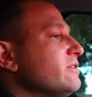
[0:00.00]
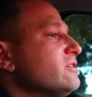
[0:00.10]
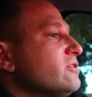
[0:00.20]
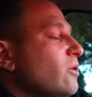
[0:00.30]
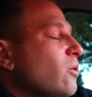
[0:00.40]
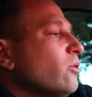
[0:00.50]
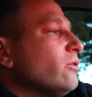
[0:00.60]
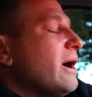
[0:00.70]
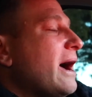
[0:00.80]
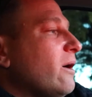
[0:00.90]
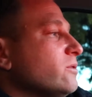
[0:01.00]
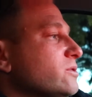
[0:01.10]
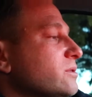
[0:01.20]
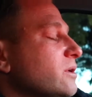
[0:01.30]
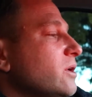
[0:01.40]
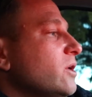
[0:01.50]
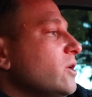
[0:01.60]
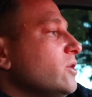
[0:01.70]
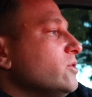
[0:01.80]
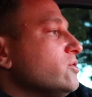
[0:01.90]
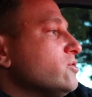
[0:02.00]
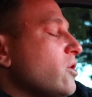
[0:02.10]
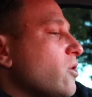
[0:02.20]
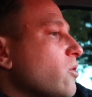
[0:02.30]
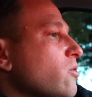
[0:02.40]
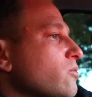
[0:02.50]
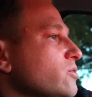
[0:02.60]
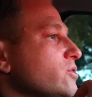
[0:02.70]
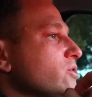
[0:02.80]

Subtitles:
This is an older house, so